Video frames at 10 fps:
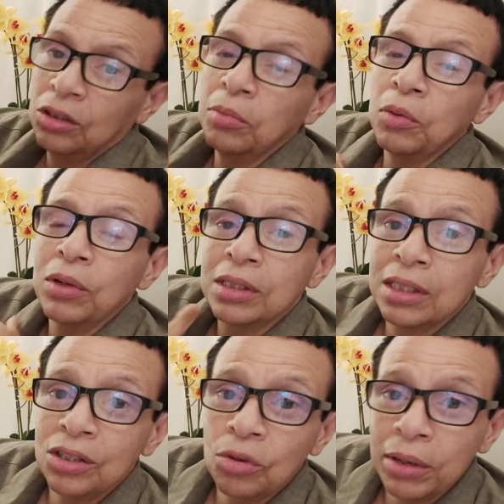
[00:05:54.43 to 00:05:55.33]
Nobody
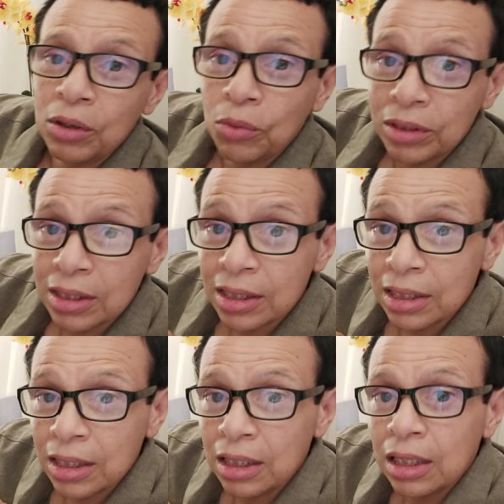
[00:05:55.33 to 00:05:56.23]
wants nobody wants to
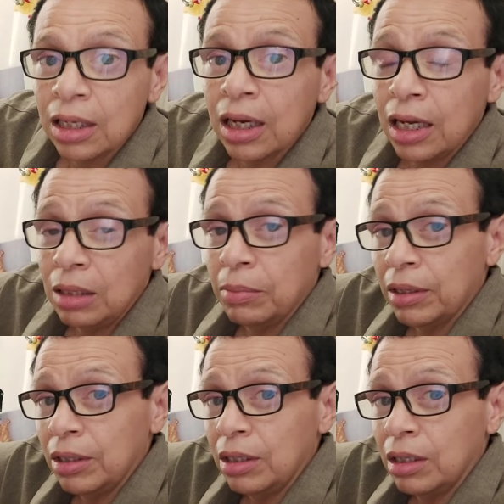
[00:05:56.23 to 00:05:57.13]
see
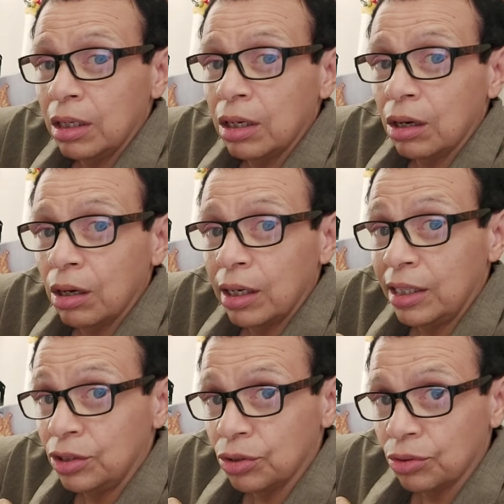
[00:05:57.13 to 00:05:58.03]
anybody
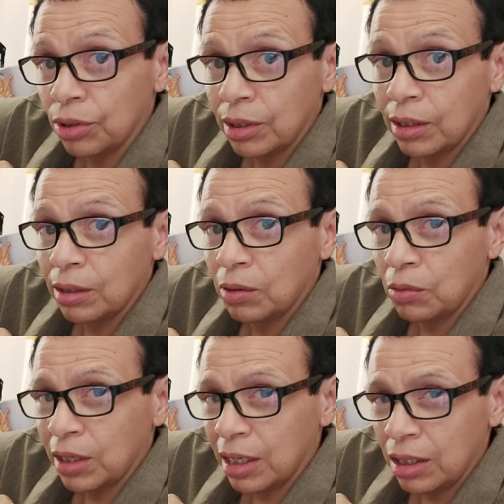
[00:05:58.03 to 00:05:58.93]
injured.
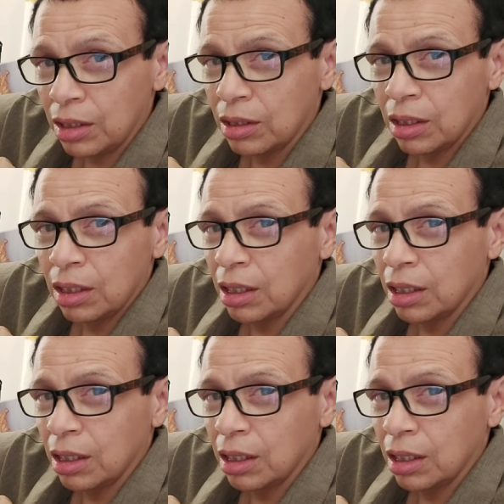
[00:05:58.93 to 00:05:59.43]
Kids,